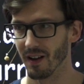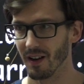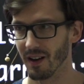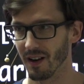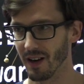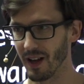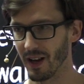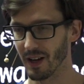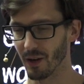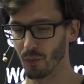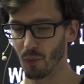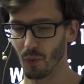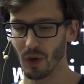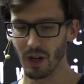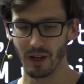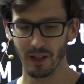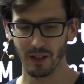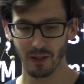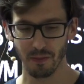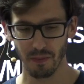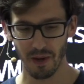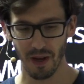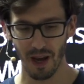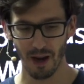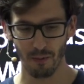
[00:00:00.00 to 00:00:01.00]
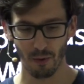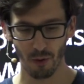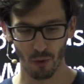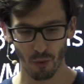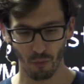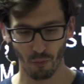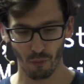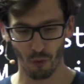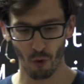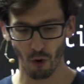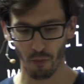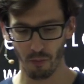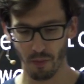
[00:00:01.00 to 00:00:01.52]
Like, will this be able to
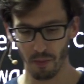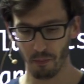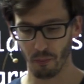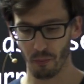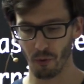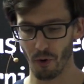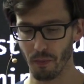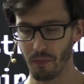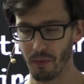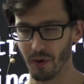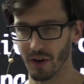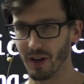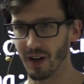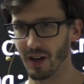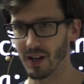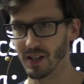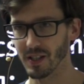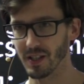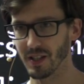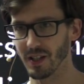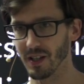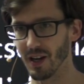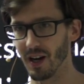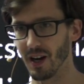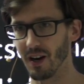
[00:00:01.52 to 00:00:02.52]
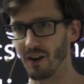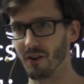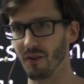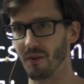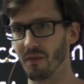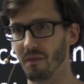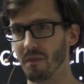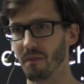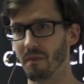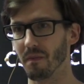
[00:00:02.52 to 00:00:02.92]
form a proper cluster now?